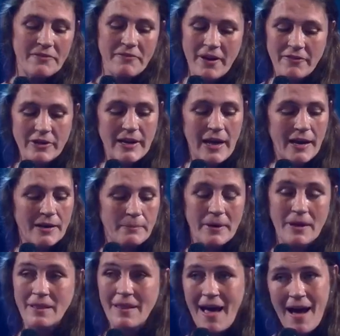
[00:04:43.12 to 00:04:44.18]
of every day to be
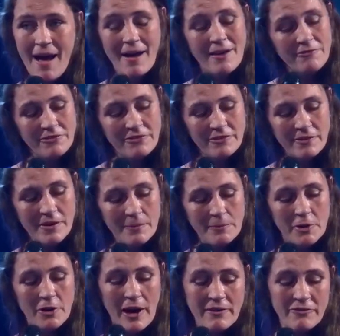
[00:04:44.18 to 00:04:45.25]
alive. I'm
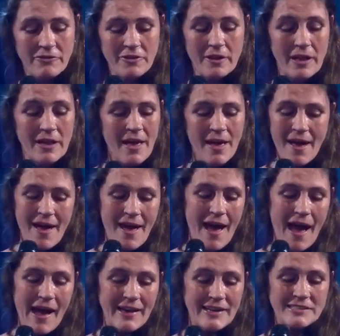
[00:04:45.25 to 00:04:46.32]
grateful
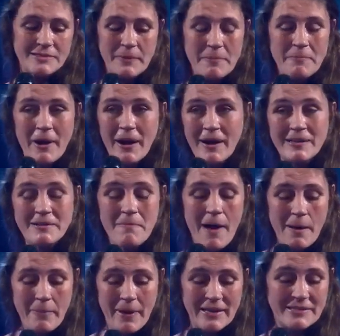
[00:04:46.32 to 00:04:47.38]
I get to be married to
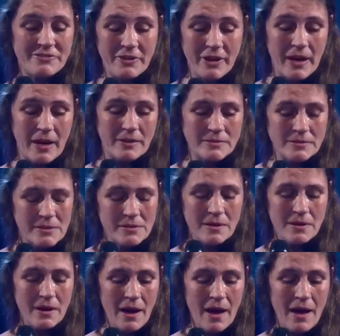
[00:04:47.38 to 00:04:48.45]
my best friend.
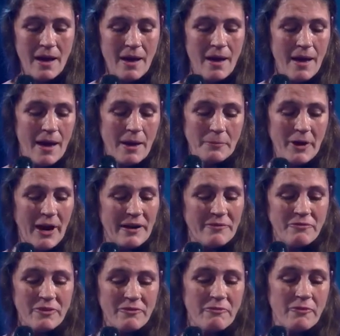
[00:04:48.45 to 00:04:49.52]
I'm
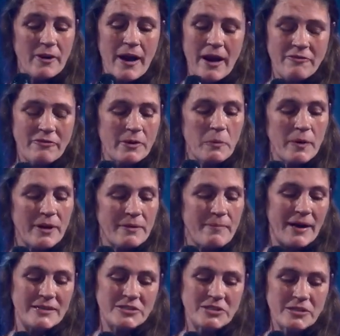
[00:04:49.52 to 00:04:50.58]
grateful for every one of
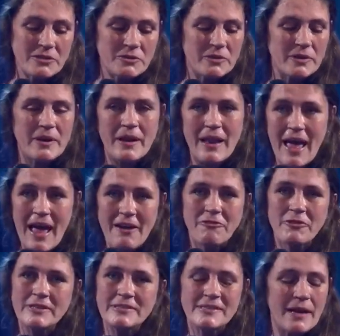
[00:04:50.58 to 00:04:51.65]
my children and
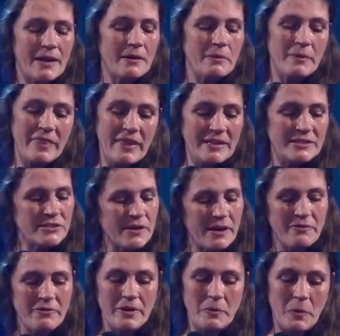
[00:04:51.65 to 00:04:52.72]
every second with each and
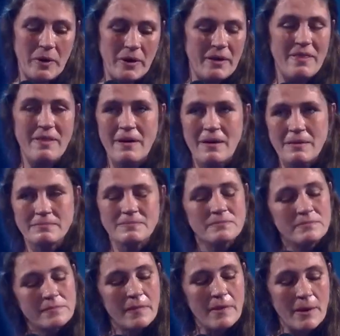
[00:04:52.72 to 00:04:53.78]
every one of them.
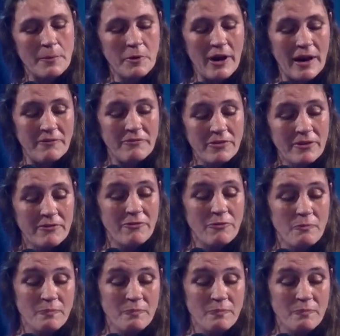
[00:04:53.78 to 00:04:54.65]
I'm grateful